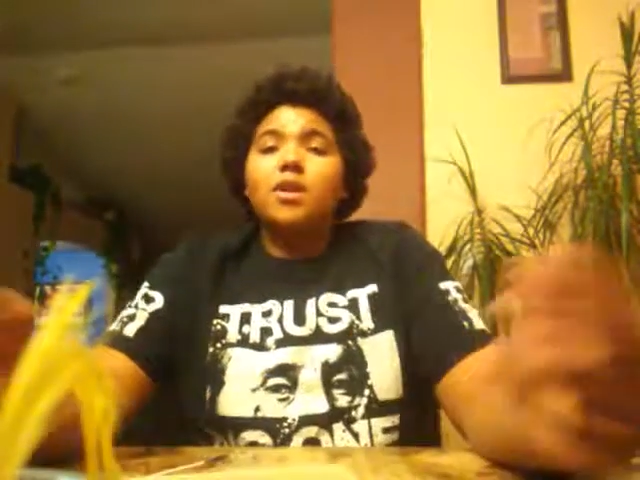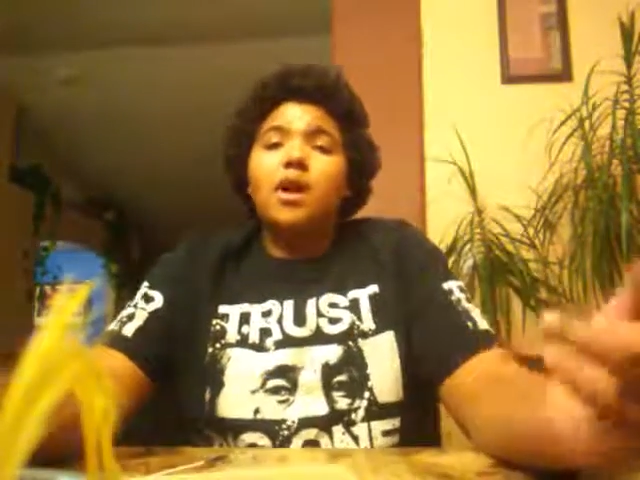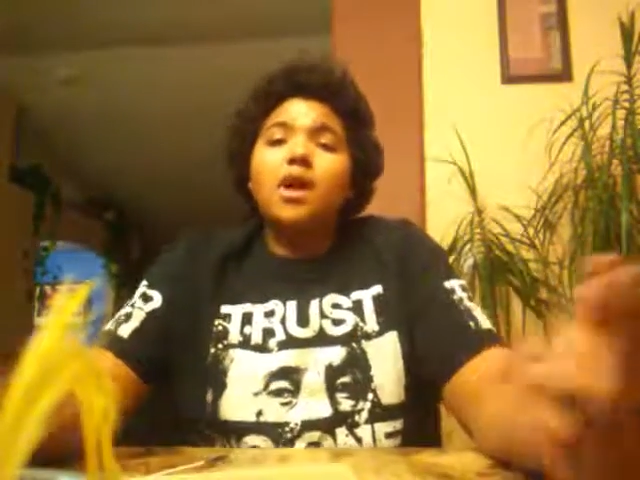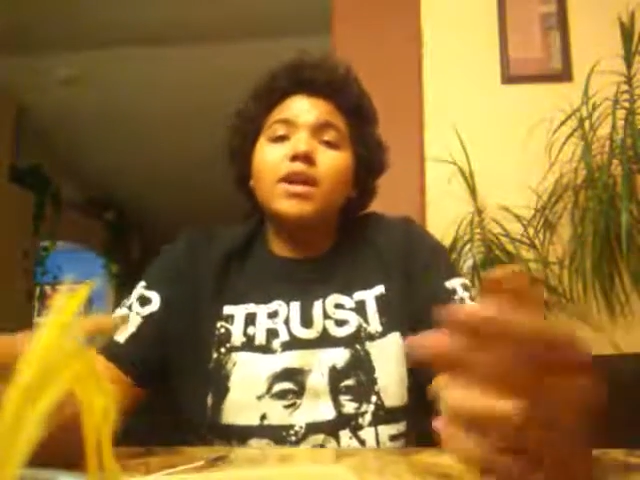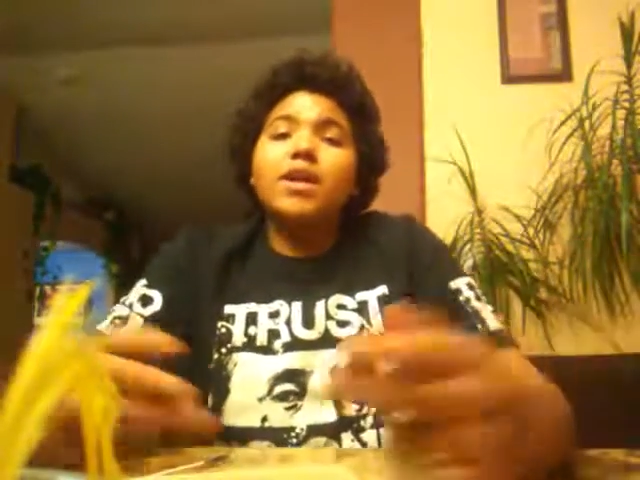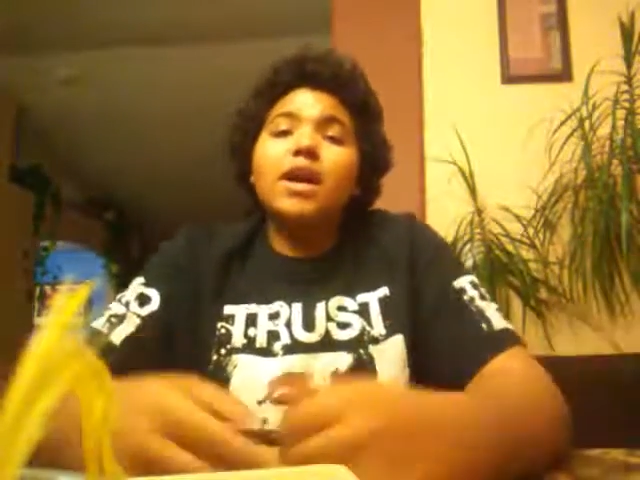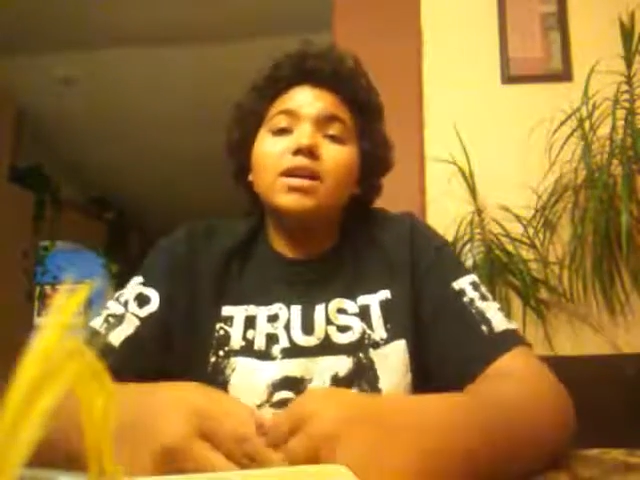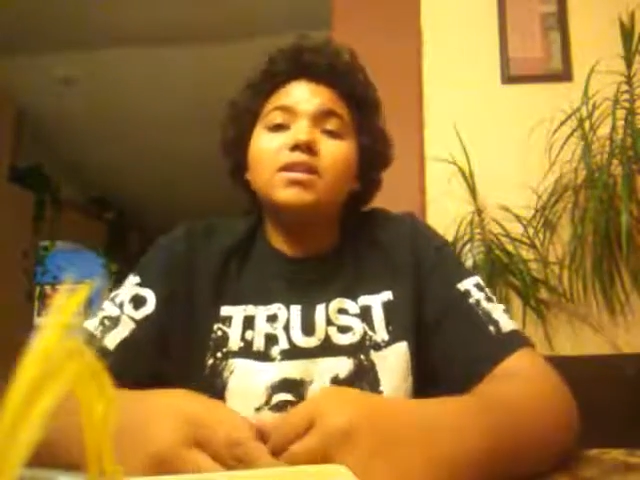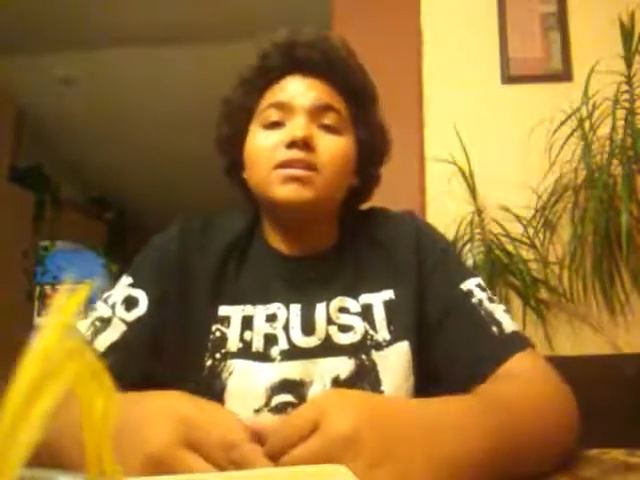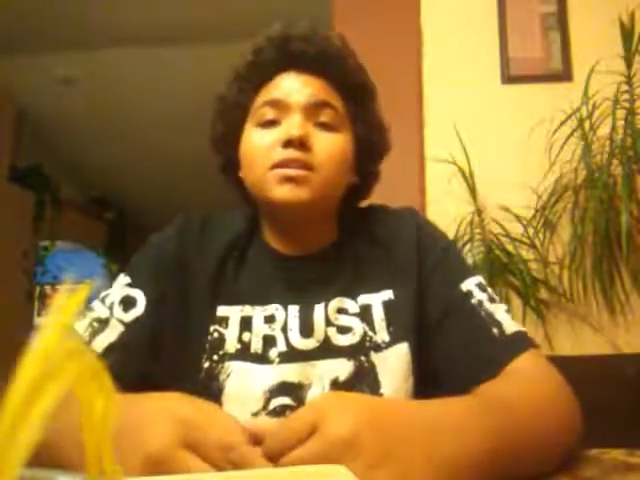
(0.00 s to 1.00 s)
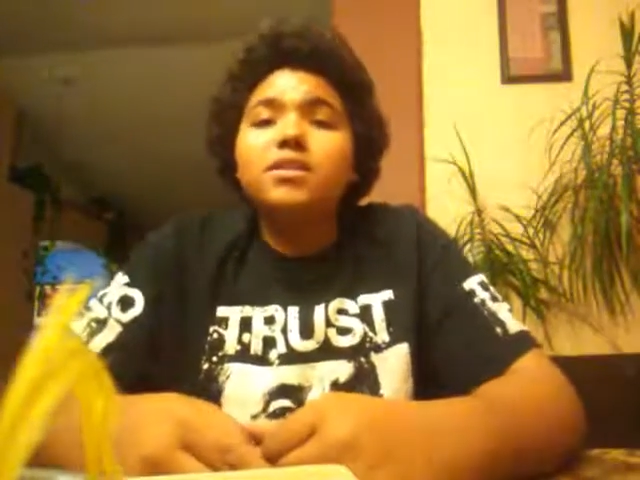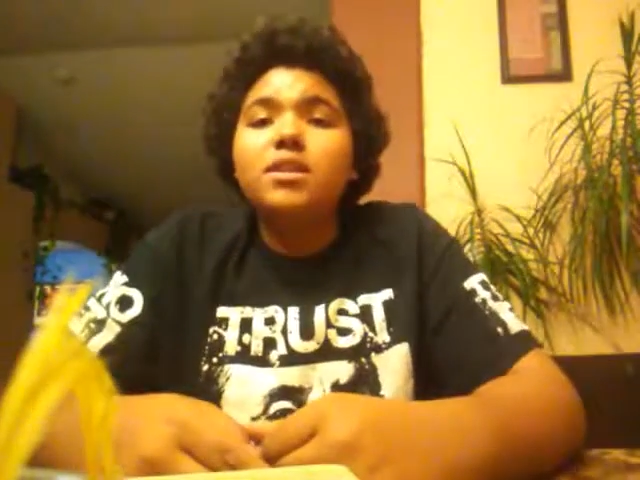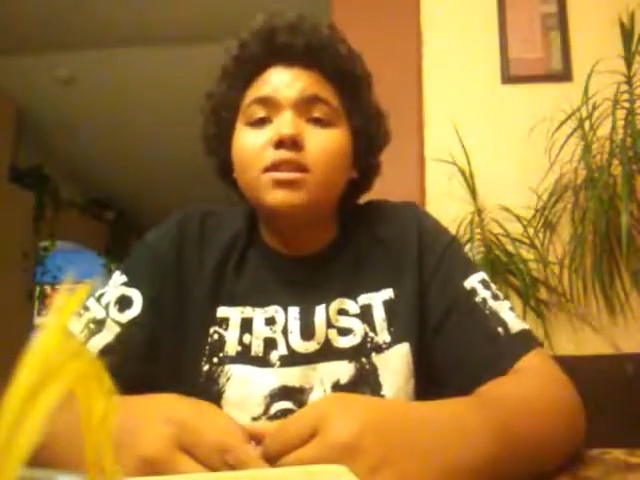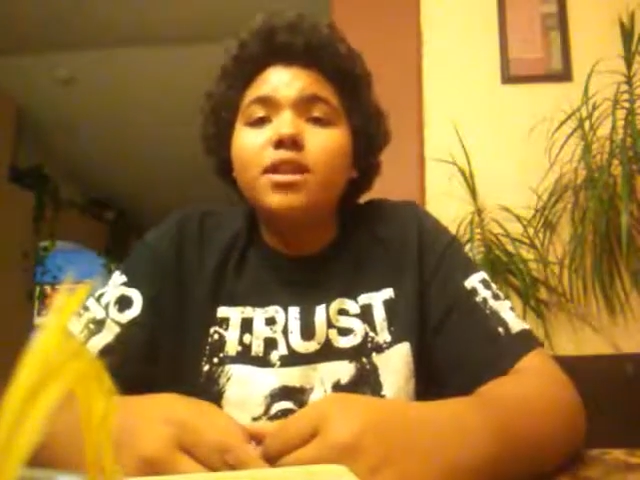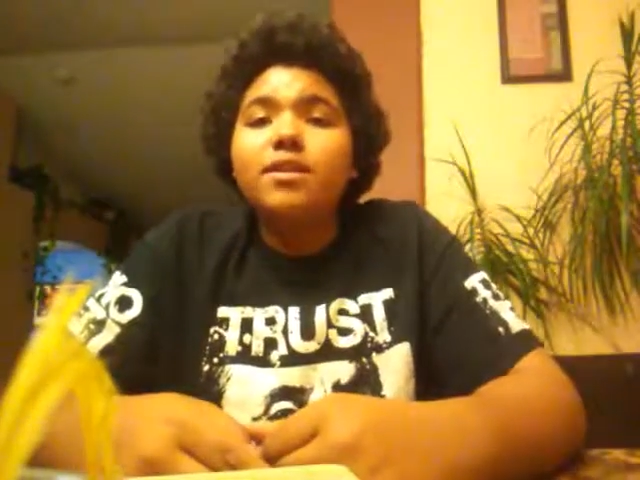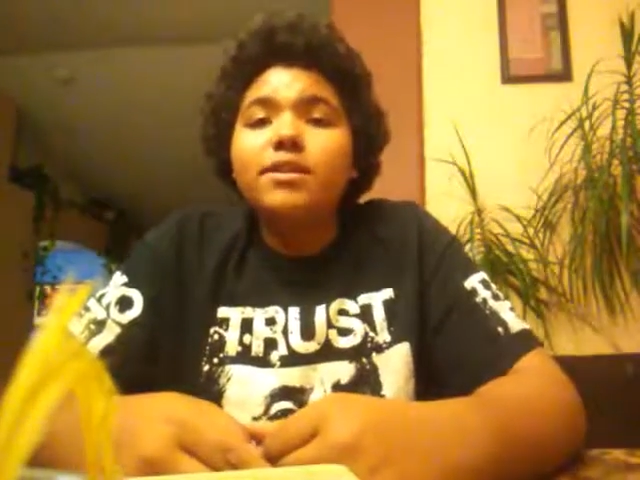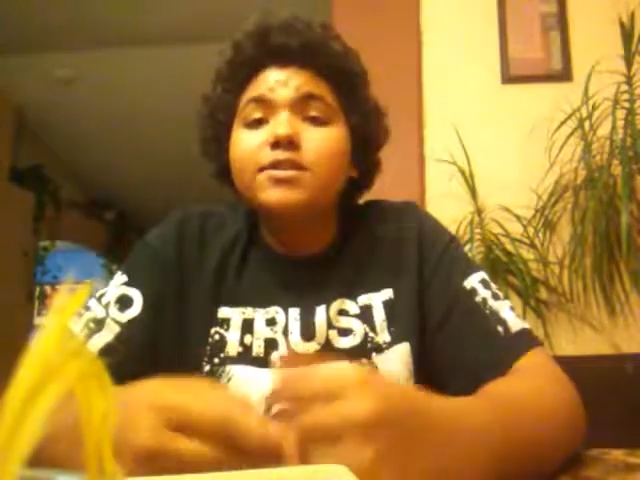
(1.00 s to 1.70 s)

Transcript: alright guys, see you later.